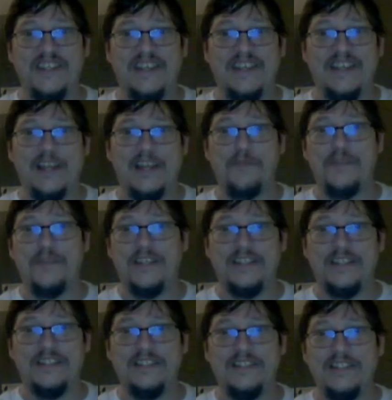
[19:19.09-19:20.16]
And I mean,
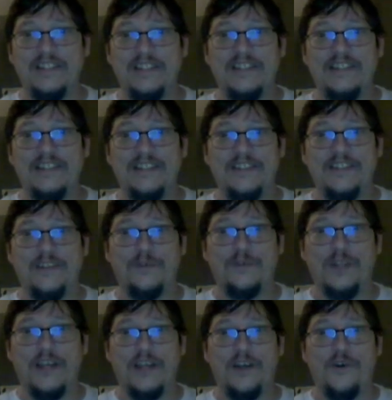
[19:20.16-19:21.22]
they were
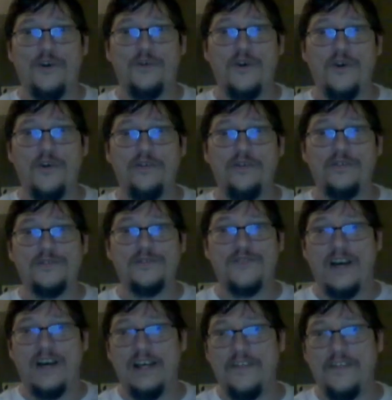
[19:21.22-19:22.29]
like, oh no, it was
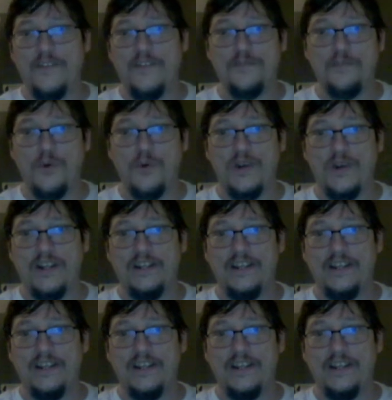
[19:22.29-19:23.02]
fine this morning,